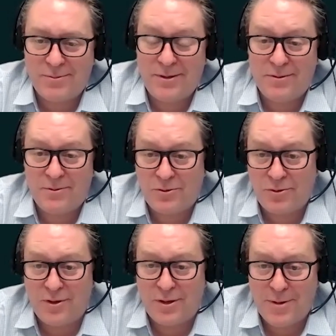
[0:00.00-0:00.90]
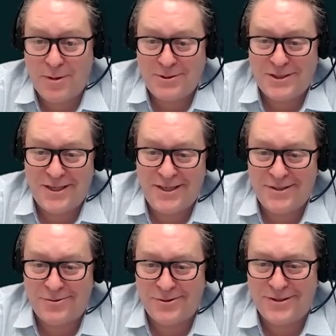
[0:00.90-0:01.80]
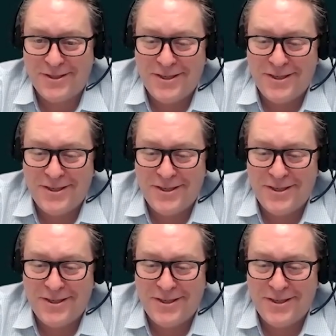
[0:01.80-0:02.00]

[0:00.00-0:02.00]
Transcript: I mean, the good thing about Mercedes was